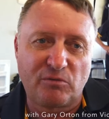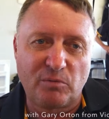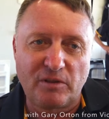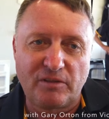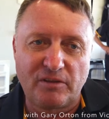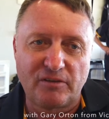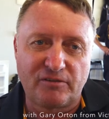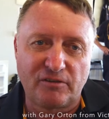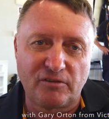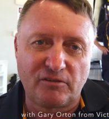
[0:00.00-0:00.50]

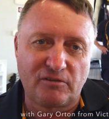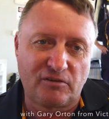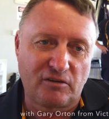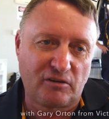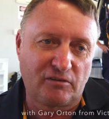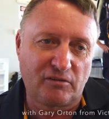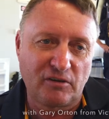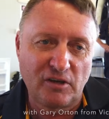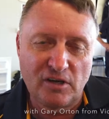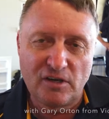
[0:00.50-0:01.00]
Where this is
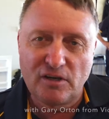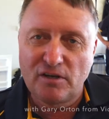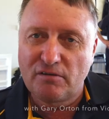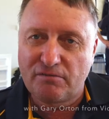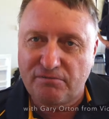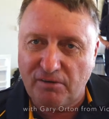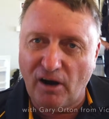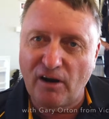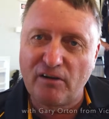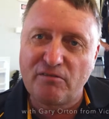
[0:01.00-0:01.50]
just
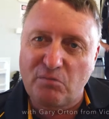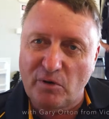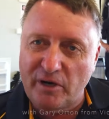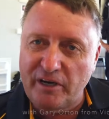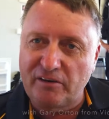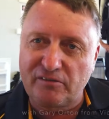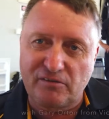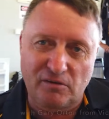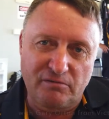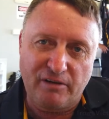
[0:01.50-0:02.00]
5
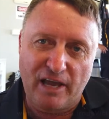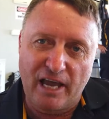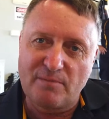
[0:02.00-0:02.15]
weeks of